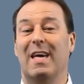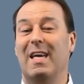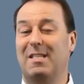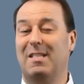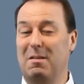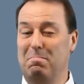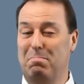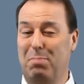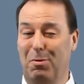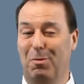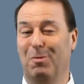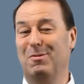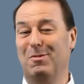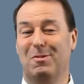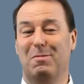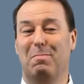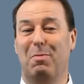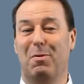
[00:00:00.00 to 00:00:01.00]
It's
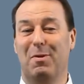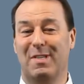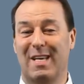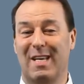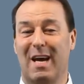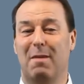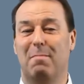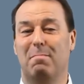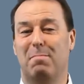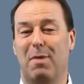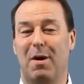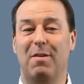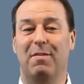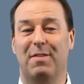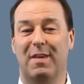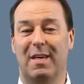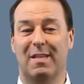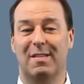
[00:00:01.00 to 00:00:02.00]
important to point out
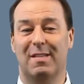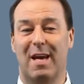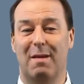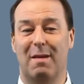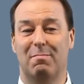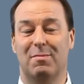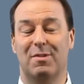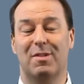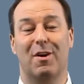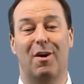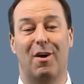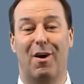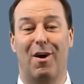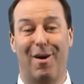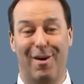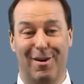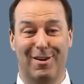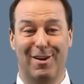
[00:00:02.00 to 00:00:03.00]
both exams
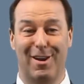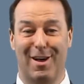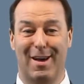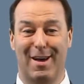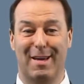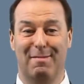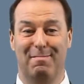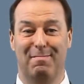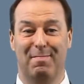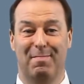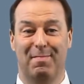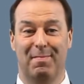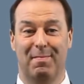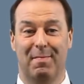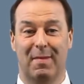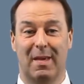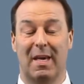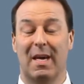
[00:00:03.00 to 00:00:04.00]
are online,
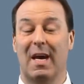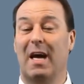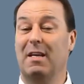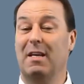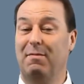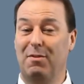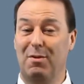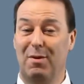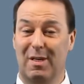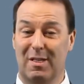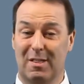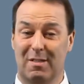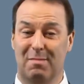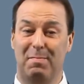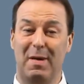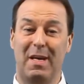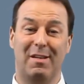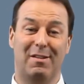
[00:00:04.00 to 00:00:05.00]
and if you
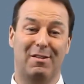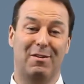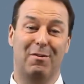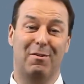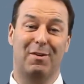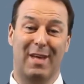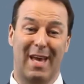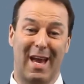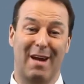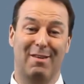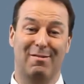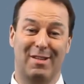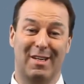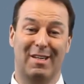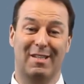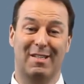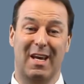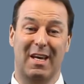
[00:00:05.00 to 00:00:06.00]
speak to your
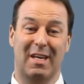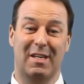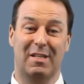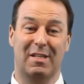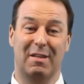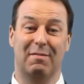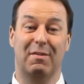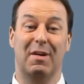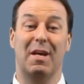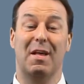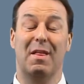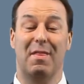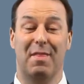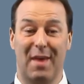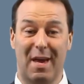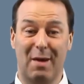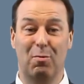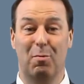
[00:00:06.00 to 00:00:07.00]
account executive,
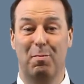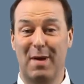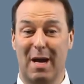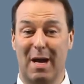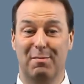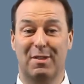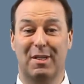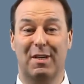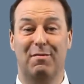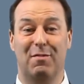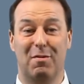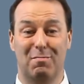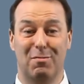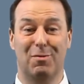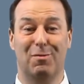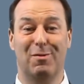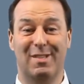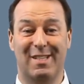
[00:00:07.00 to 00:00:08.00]
they will be able to give you
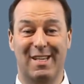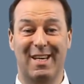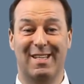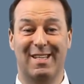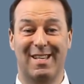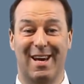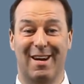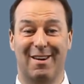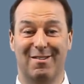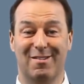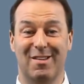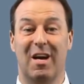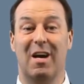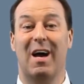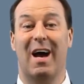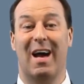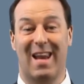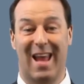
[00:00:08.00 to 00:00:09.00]
more details
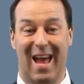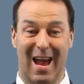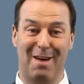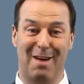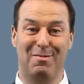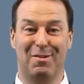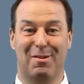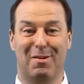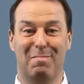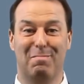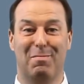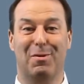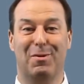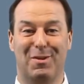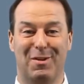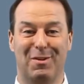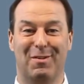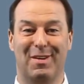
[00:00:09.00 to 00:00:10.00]
on how you can
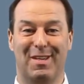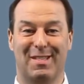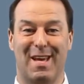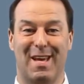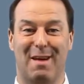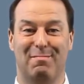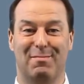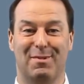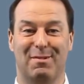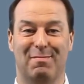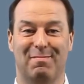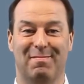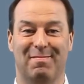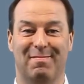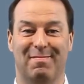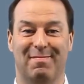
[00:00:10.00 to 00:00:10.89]
book your exams.